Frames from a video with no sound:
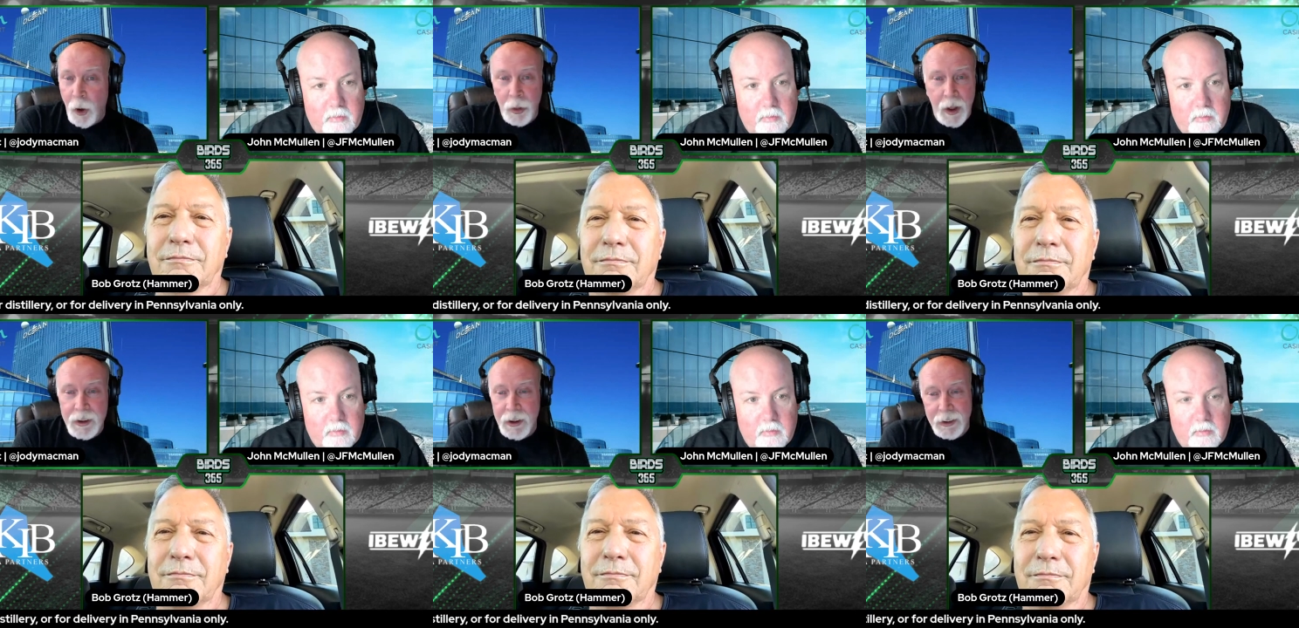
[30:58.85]
Speaker 1: they
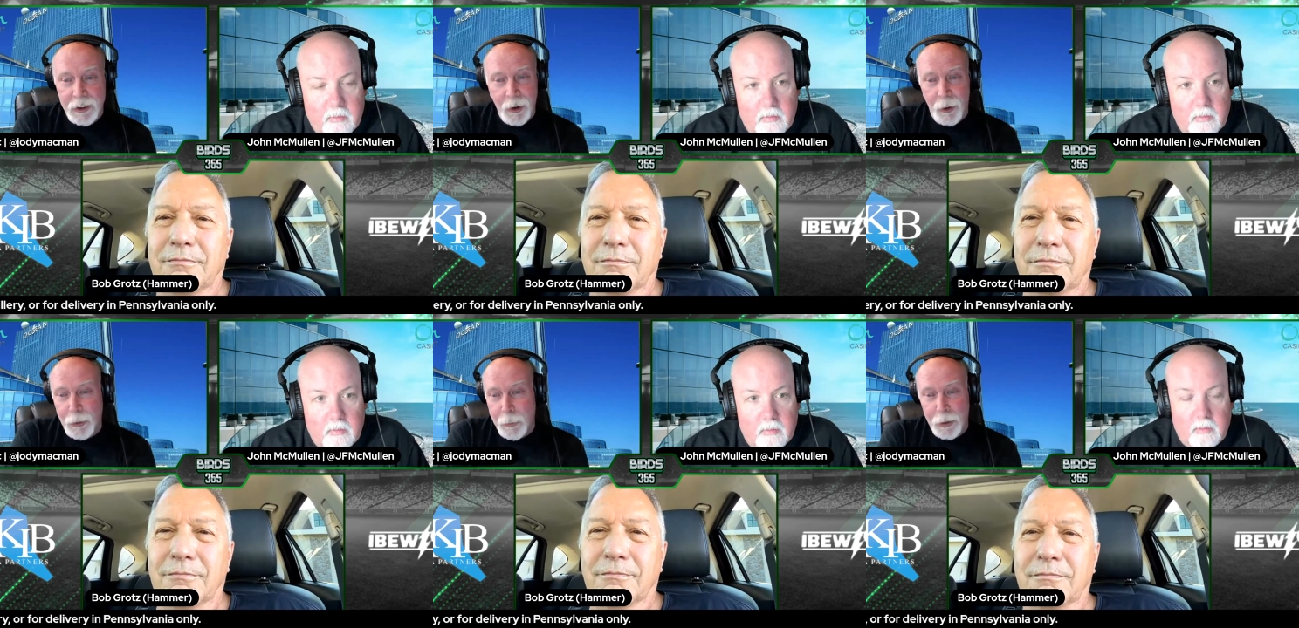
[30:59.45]
said Geno
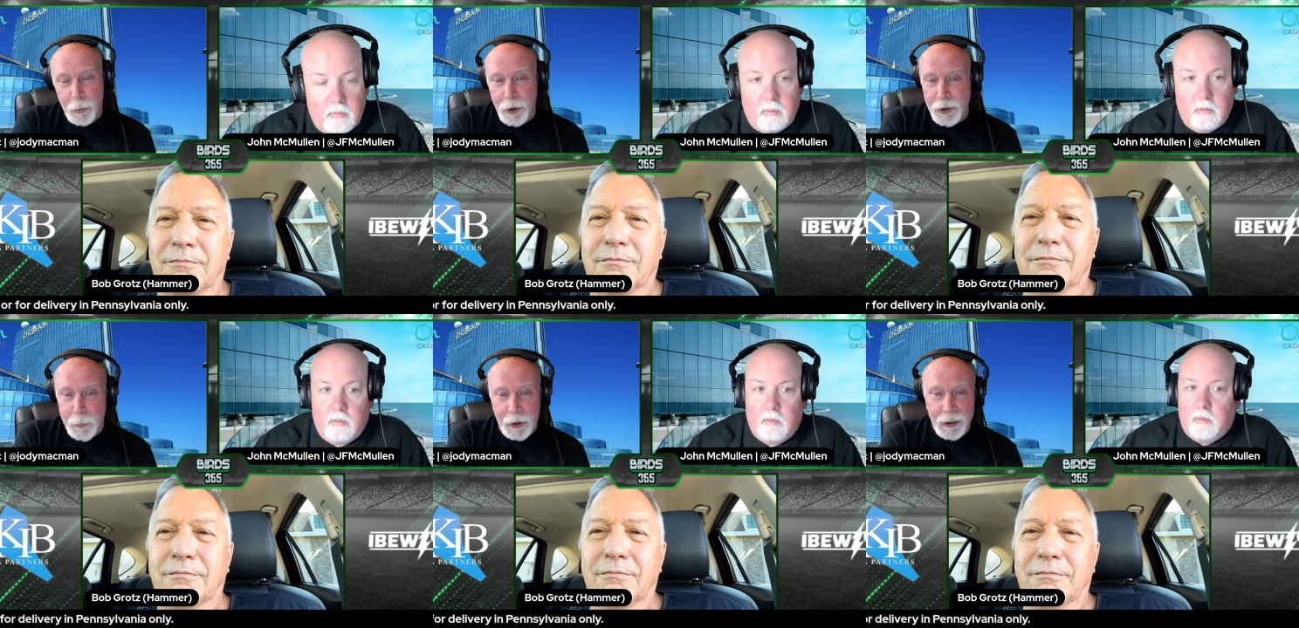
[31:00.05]
Smith was
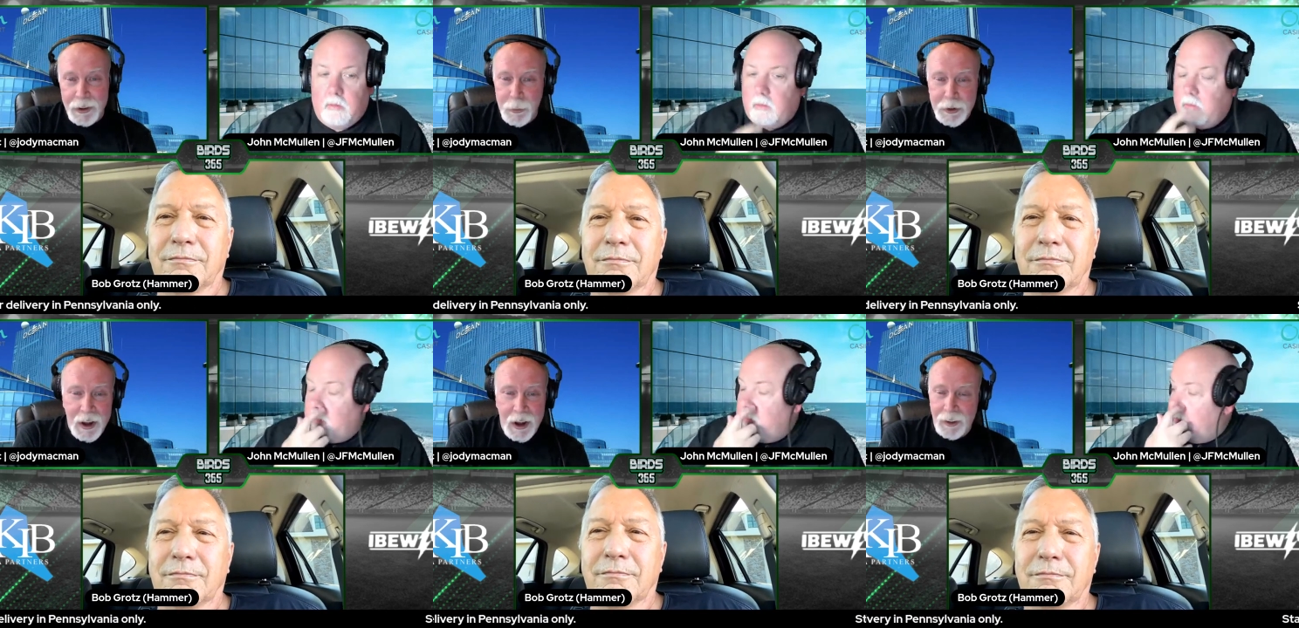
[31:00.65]
because he was
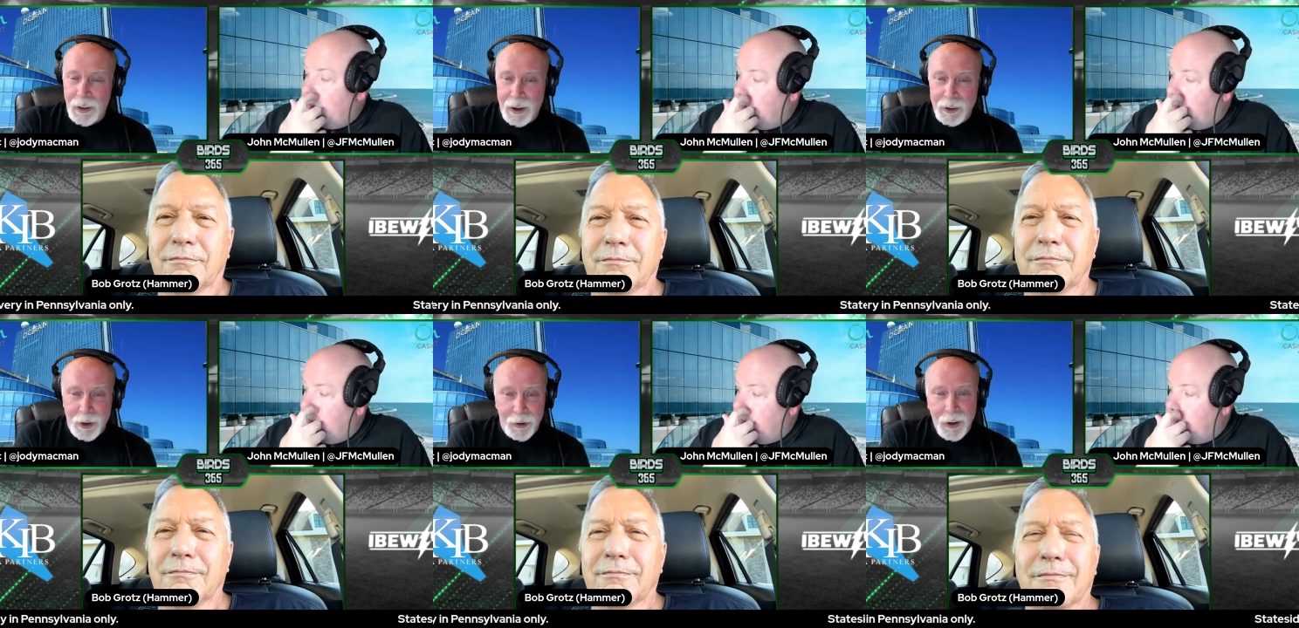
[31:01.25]
there last
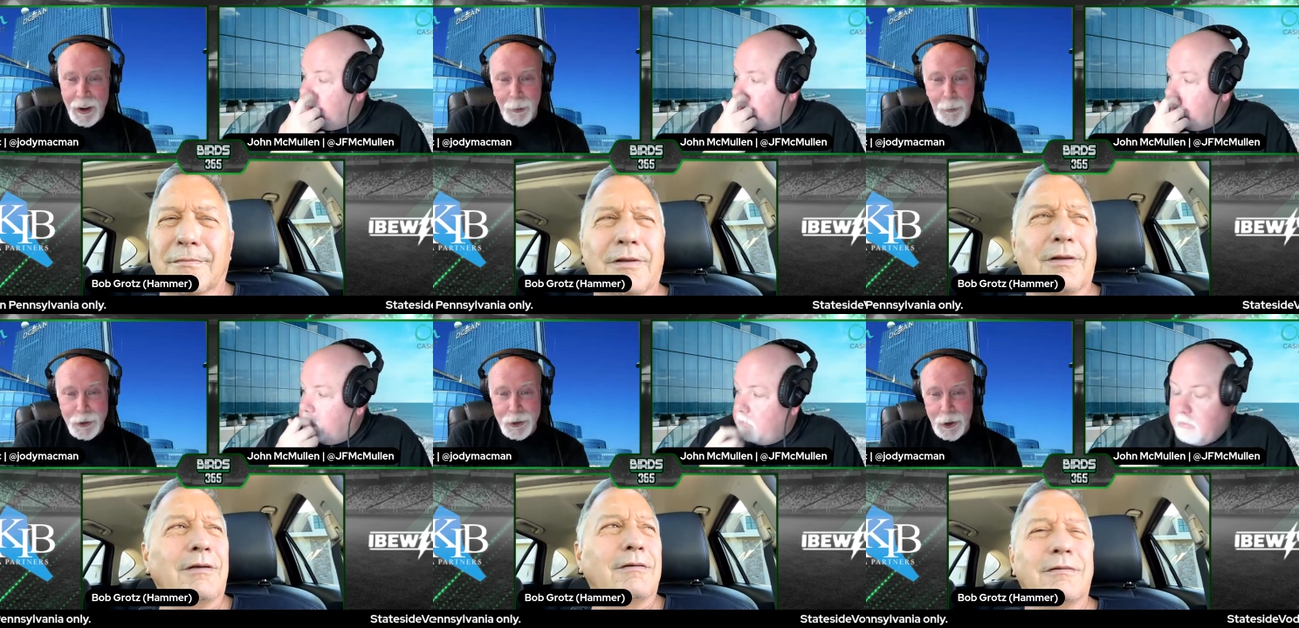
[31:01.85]
year. It was
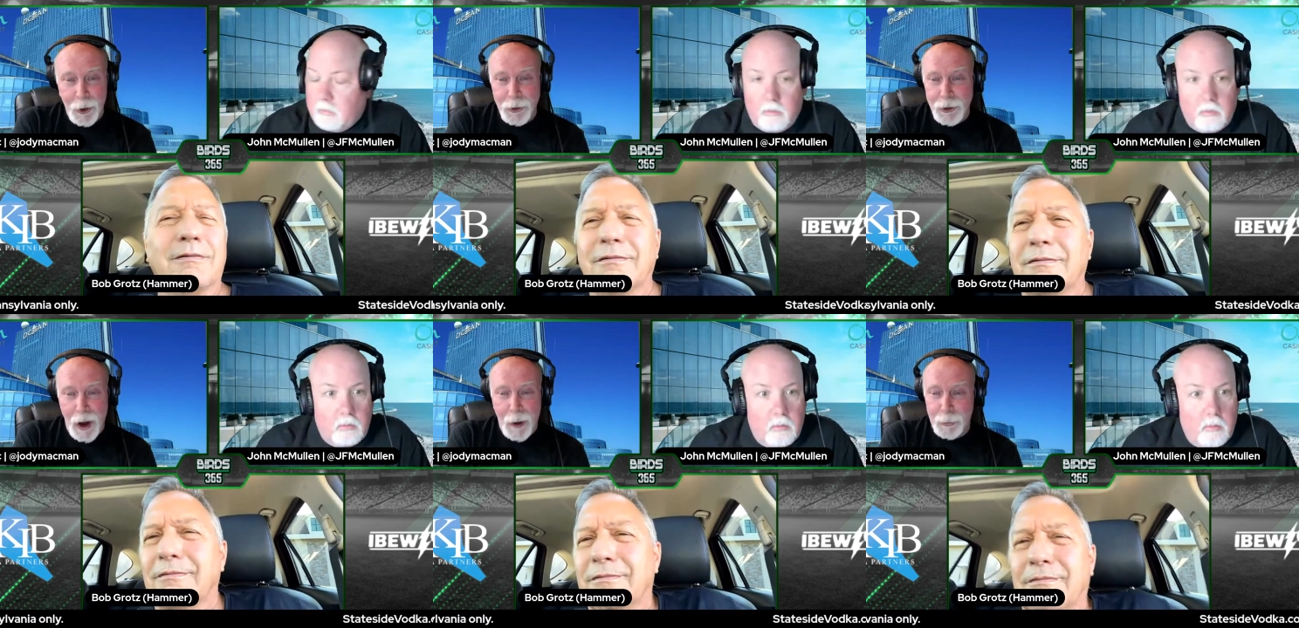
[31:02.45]
Geno's
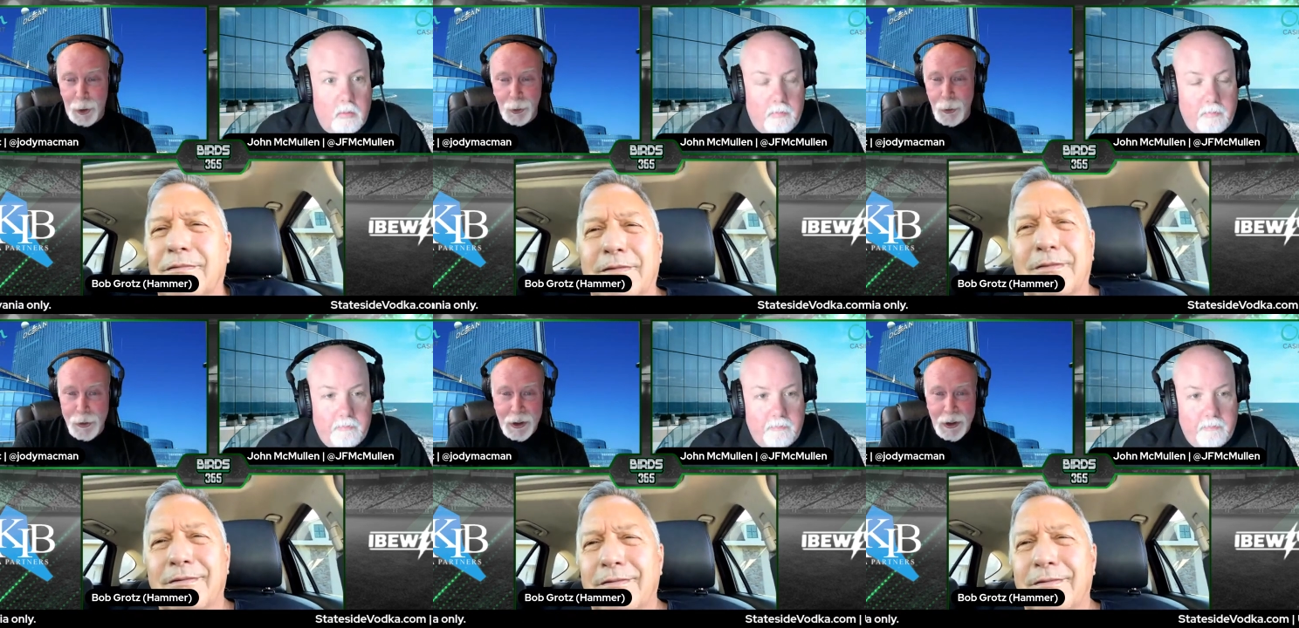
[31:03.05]
job to lose, and